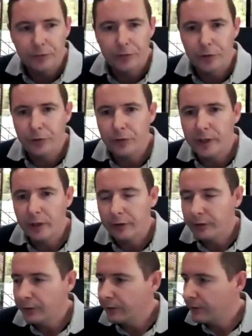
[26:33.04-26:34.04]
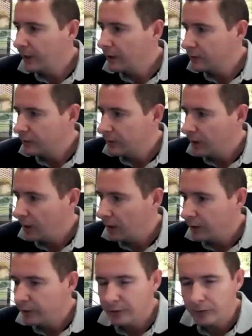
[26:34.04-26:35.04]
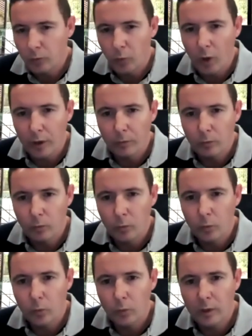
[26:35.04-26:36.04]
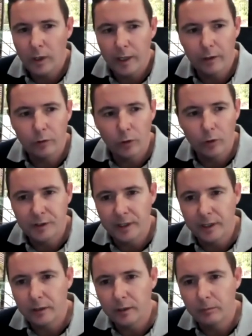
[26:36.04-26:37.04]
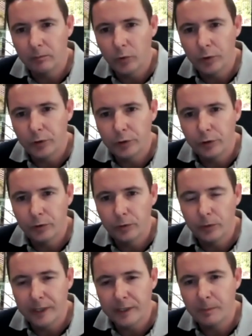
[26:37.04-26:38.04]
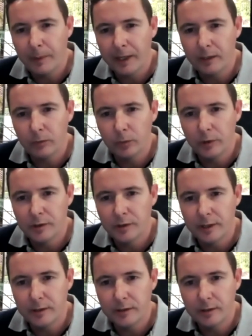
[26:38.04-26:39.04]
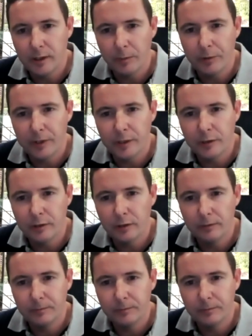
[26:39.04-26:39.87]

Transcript: for three hundred thousand dollars what kind of gross income would you expect once it's operational